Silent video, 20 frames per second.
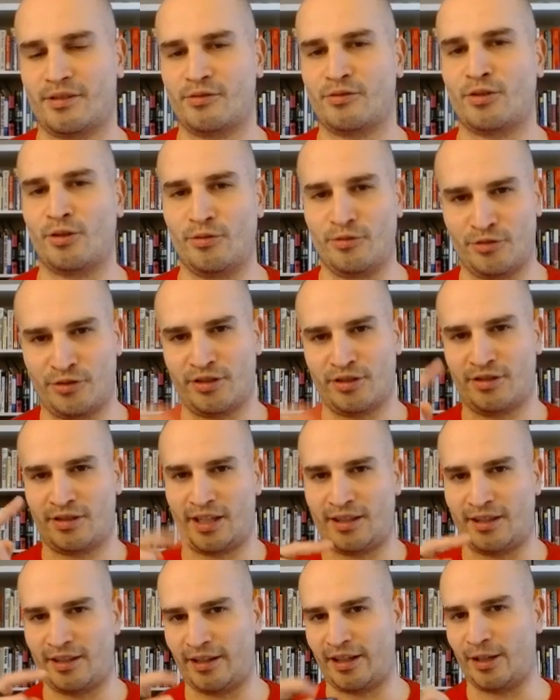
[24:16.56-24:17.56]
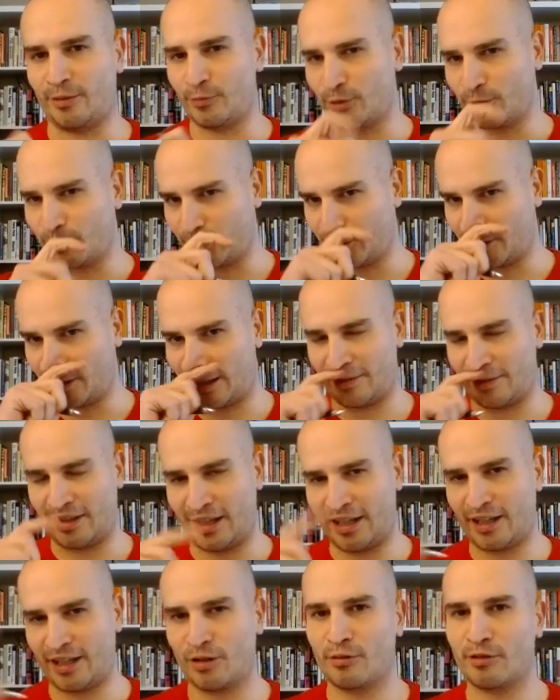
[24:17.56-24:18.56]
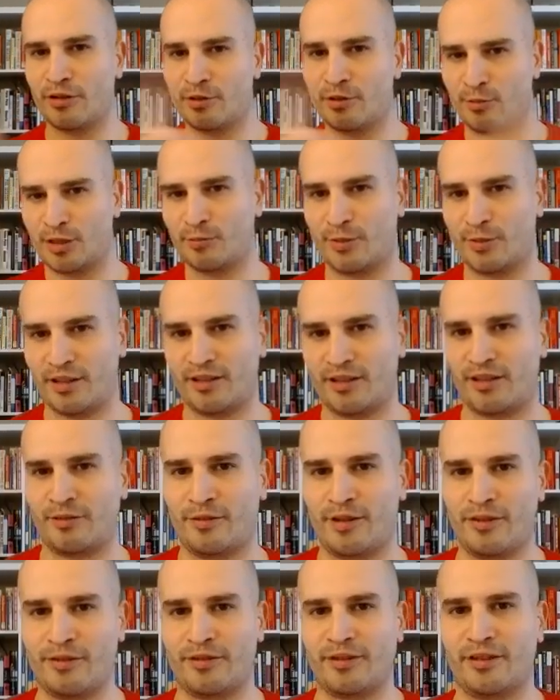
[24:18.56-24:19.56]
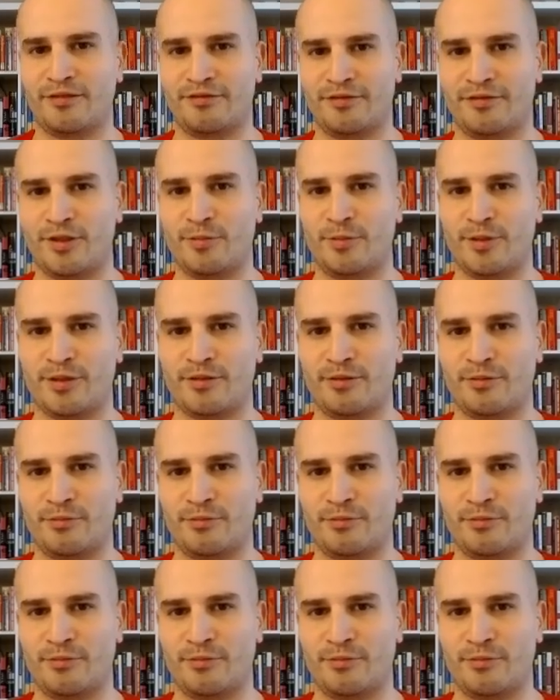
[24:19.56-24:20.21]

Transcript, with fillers: So say that again. What you? I think I know what you mean, but I'd rather confirm it.